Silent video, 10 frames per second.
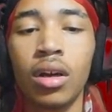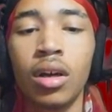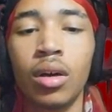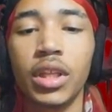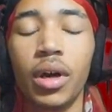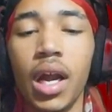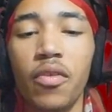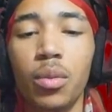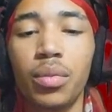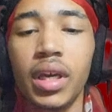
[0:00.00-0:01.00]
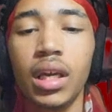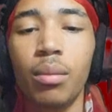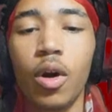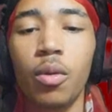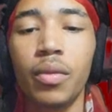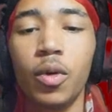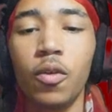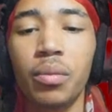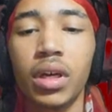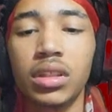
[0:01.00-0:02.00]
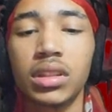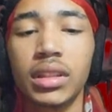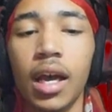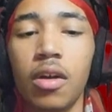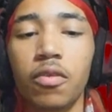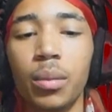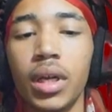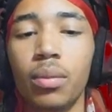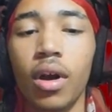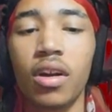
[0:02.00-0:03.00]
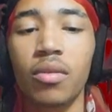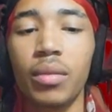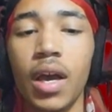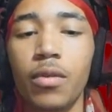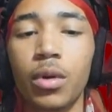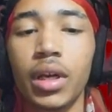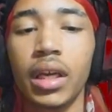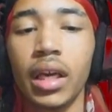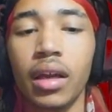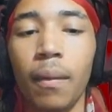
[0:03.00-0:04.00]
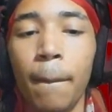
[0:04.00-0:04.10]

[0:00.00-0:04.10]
But there would never be any moment, movement or sound from any part of me ever again.